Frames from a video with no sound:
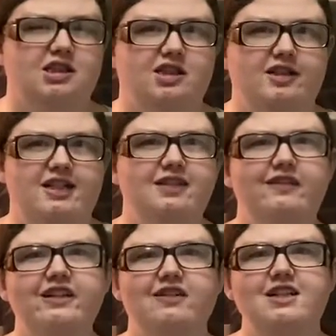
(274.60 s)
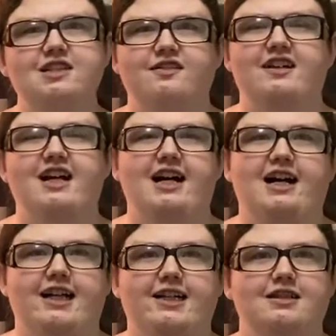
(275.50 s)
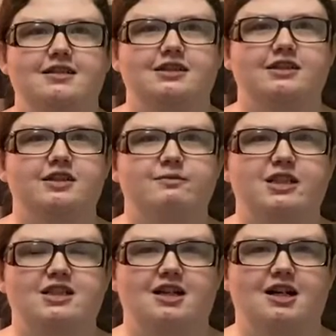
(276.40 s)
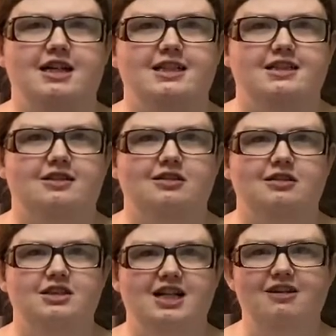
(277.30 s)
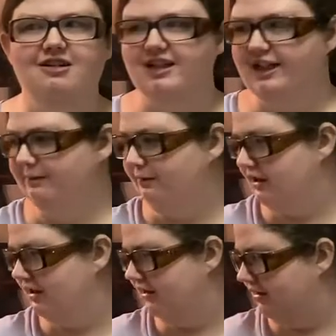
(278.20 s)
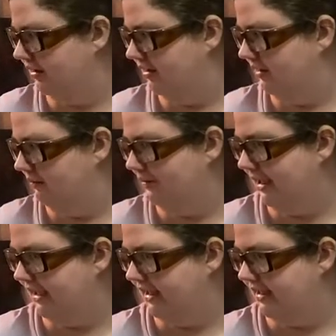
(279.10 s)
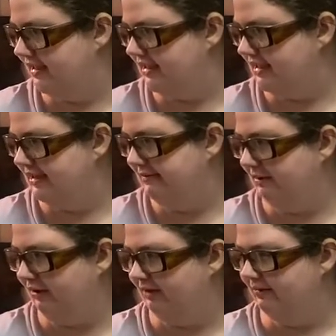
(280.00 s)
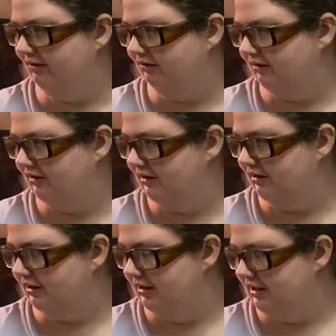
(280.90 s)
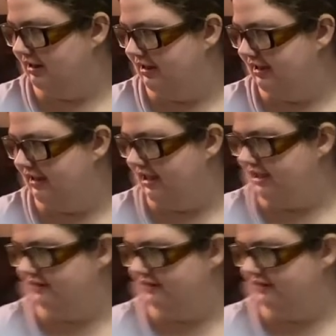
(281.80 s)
the next 3 ingredients I'm going to add and use the mixture is the sour cream, mayonnaise, and my buttermilk. And I usually